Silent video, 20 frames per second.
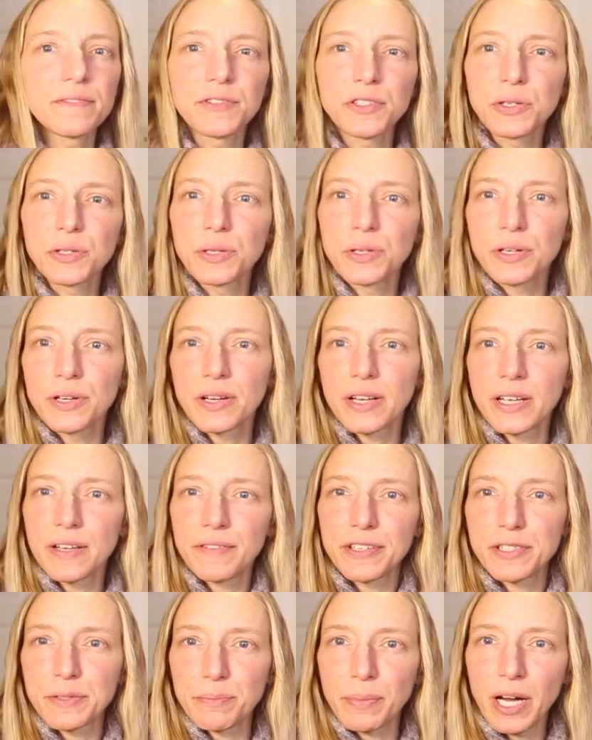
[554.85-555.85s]
if you're
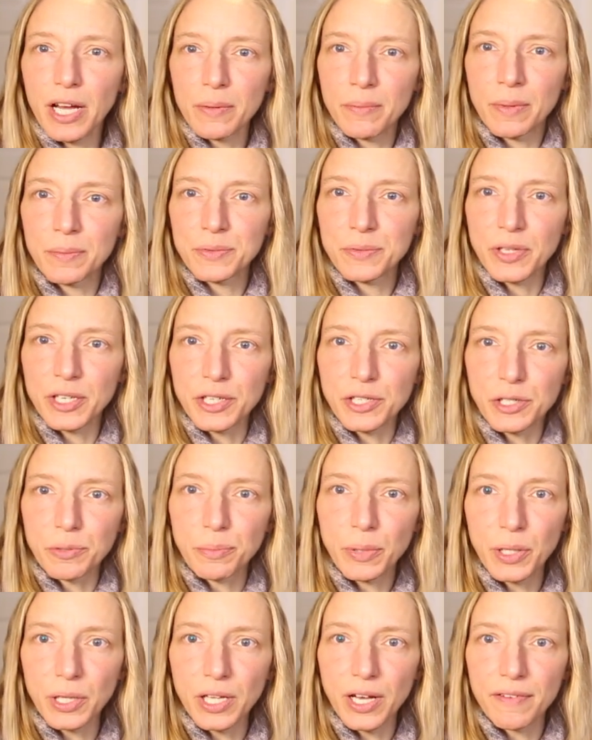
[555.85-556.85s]
if it's a bottom up sweater and you
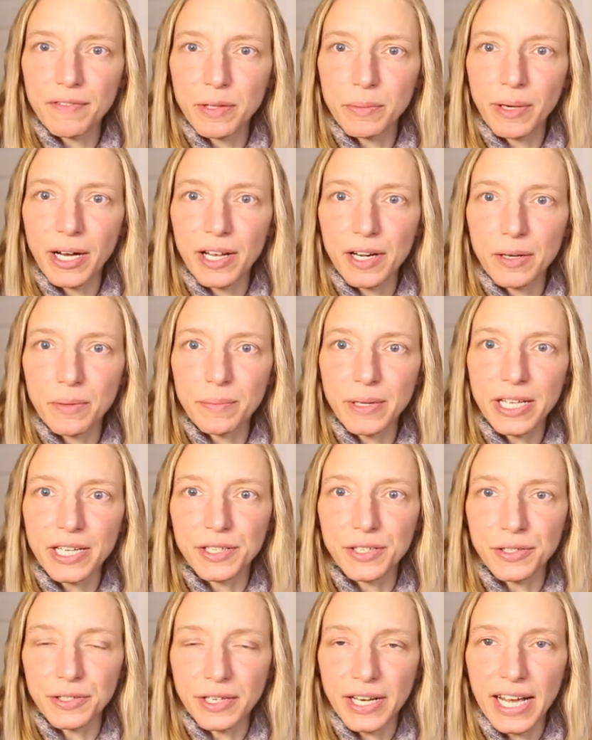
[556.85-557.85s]
pull off the bottom
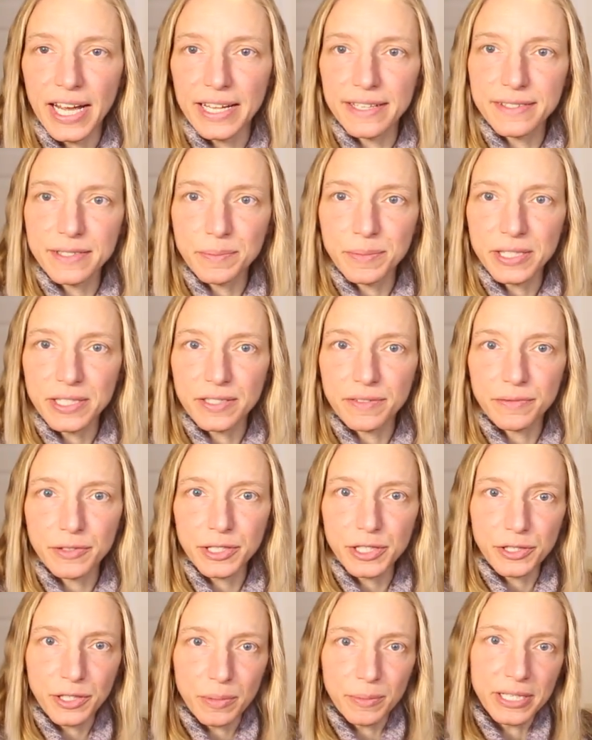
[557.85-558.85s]
and you're gonna add something
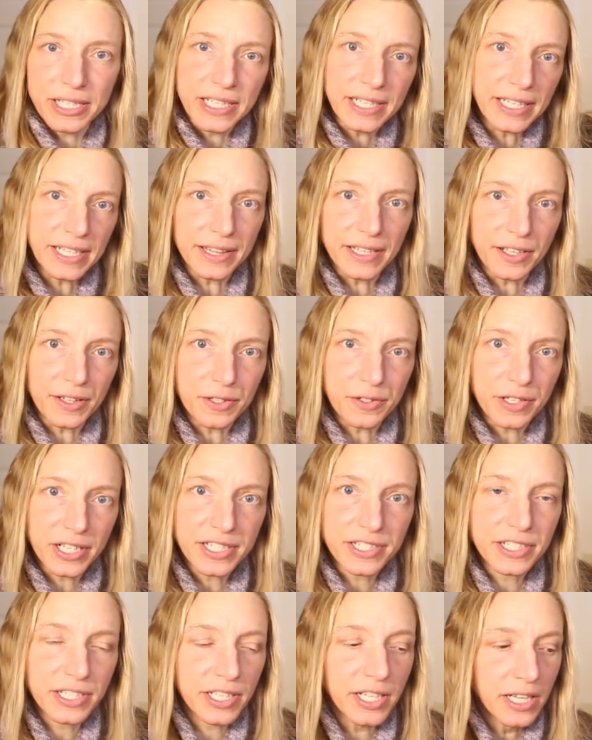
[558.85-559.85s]
different you're gonna be knitting in the other
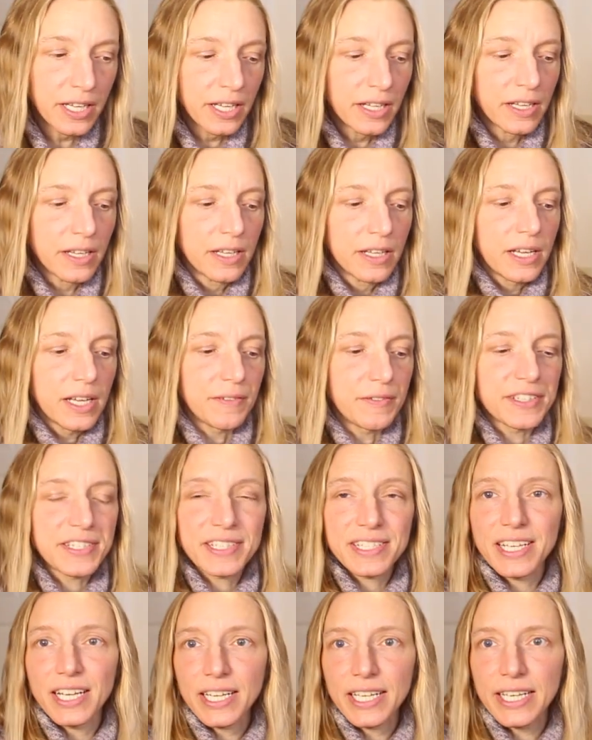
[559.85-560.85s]
direction if
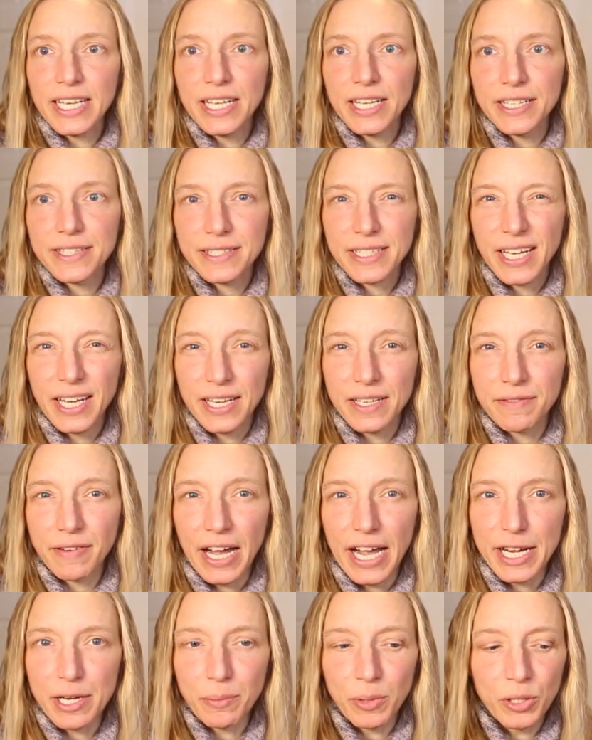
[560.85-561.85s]
it's stockinette it's kind of
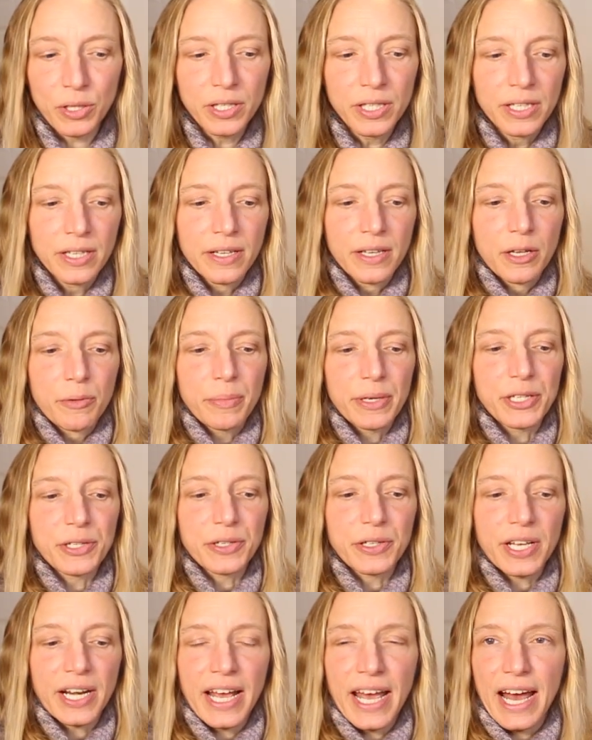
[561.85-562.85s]
hideable but
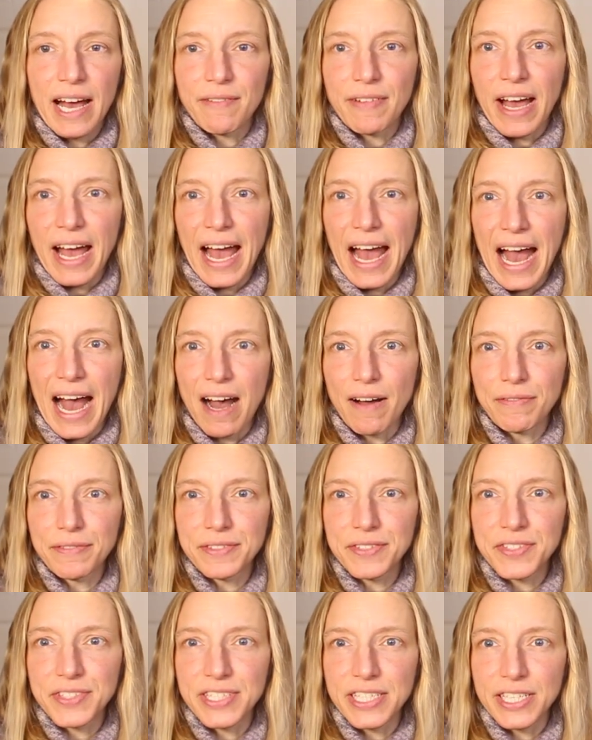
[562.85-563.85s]
you're gonna have a half
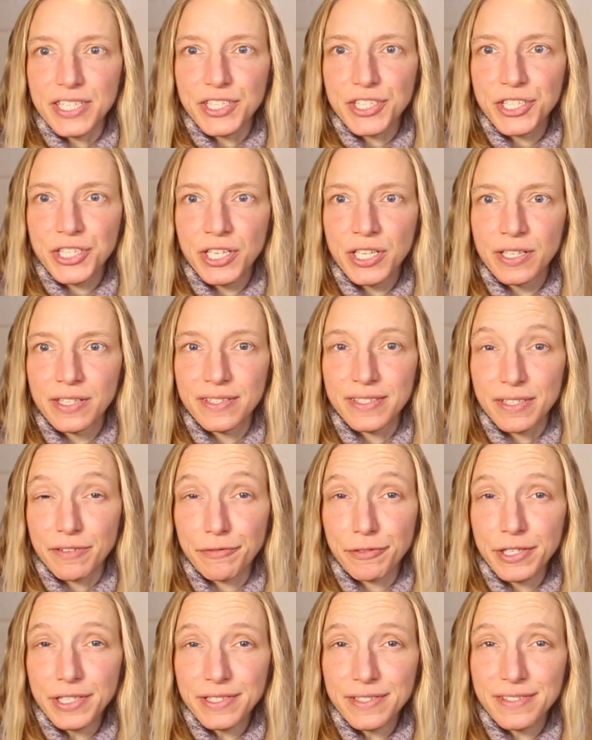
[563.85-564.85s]
stitch
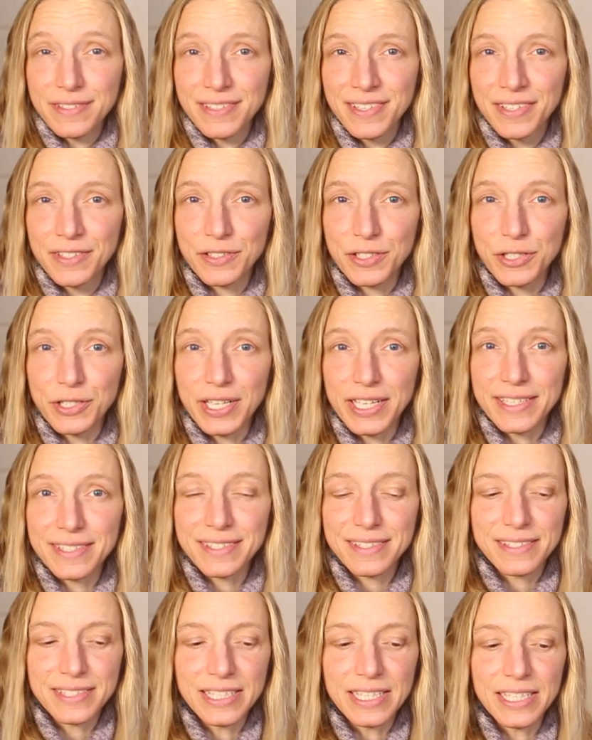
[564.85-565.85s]
difference so you're gonna
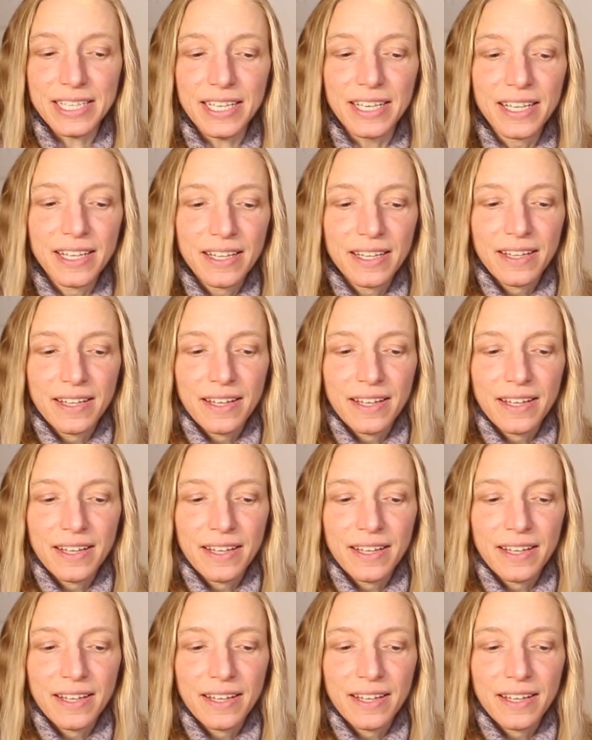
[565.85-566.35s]
see